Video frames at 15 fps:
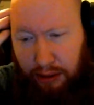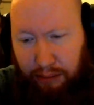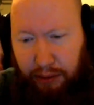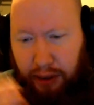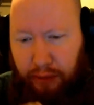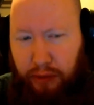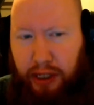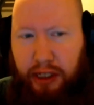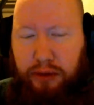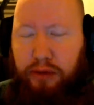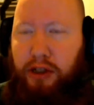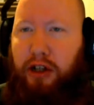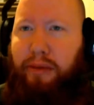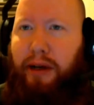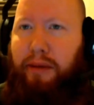But yes, we're
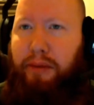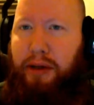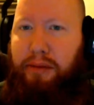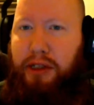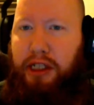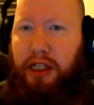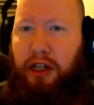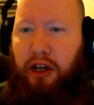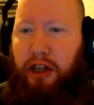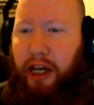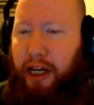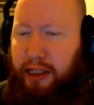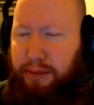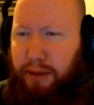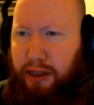talking about PUBG here on the
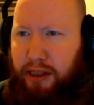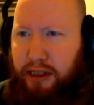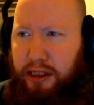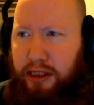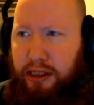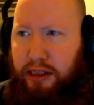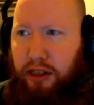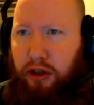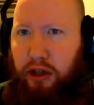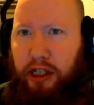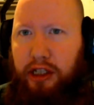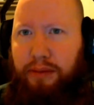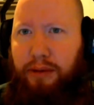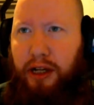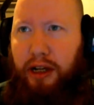Xbox release. They
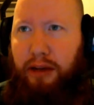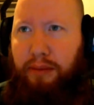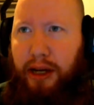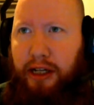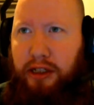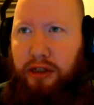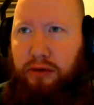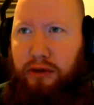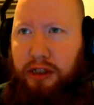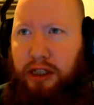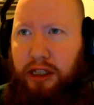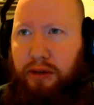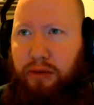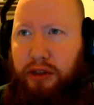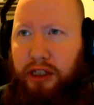just put out a patch
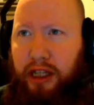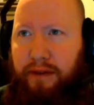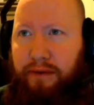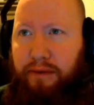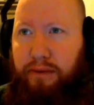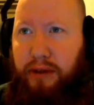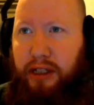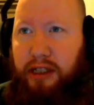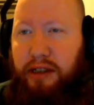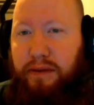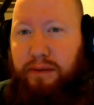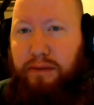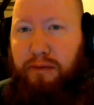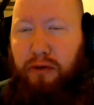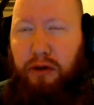recently, which they've, at least
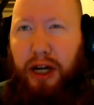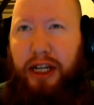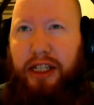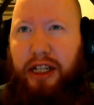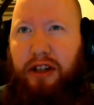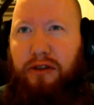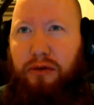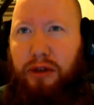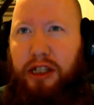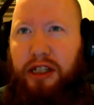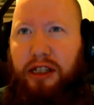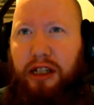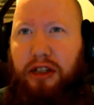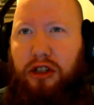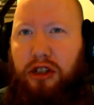for I know, really
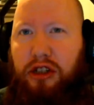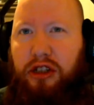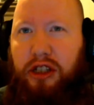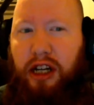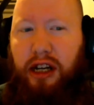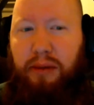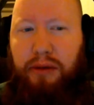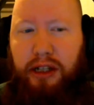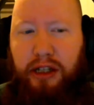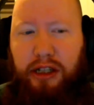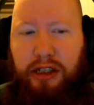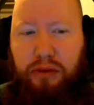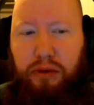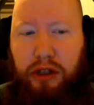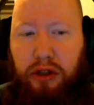done a good job there, at
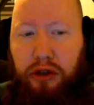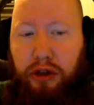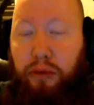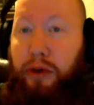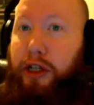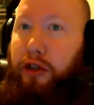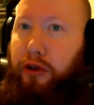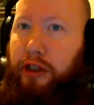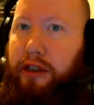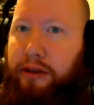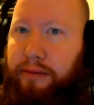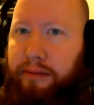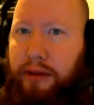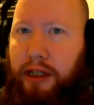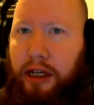least with the rendering.
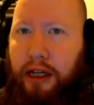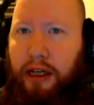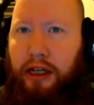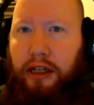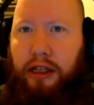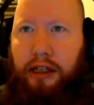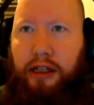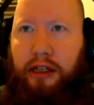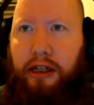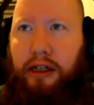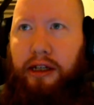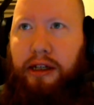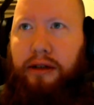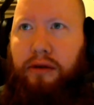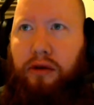
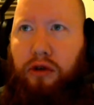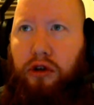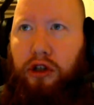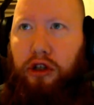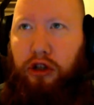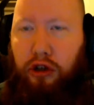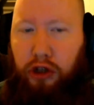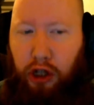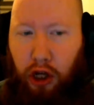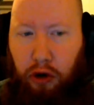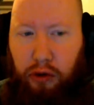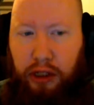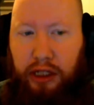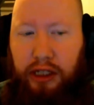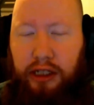The
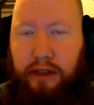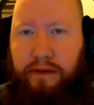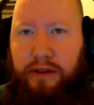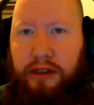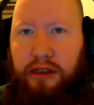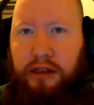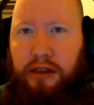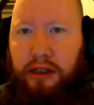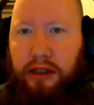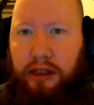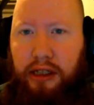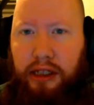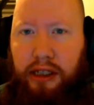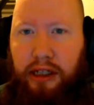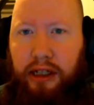loading in of
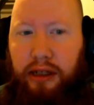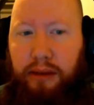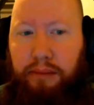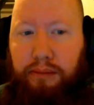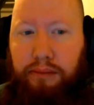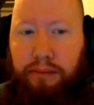the